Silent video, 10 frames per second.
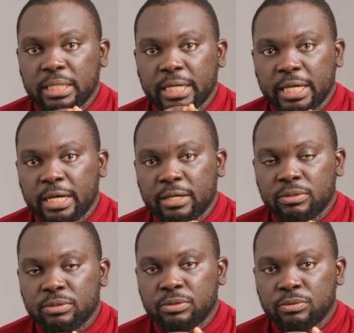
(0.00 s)
layer
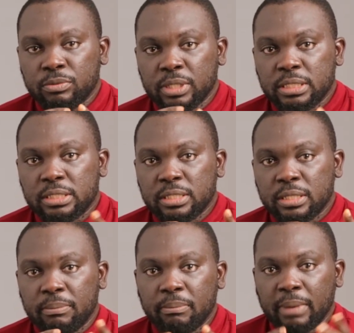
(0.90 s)

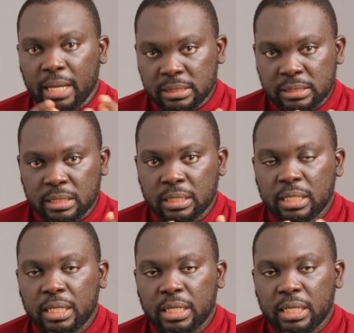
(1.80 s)
with the mask,